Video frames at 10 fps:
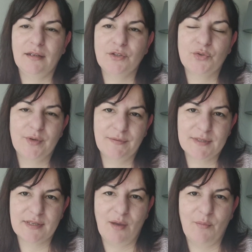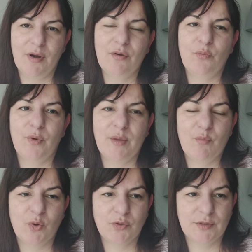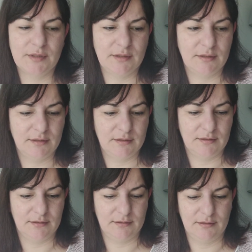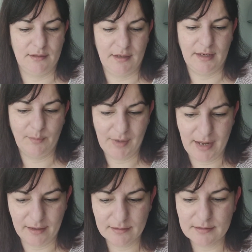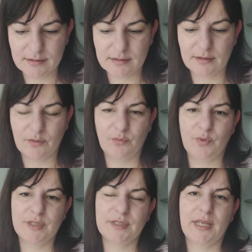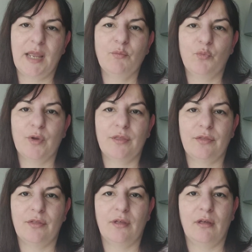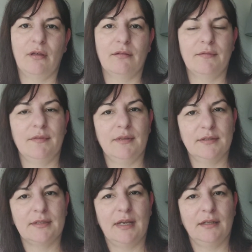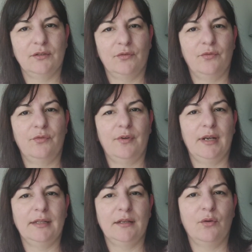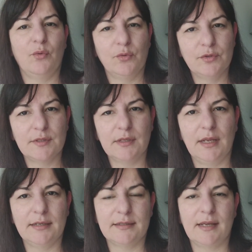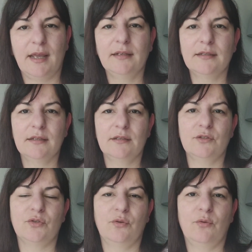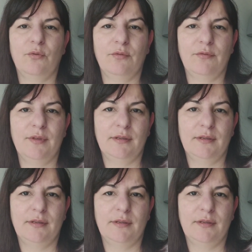during the summer we bought an appliance which came with this kind of little woods inside, so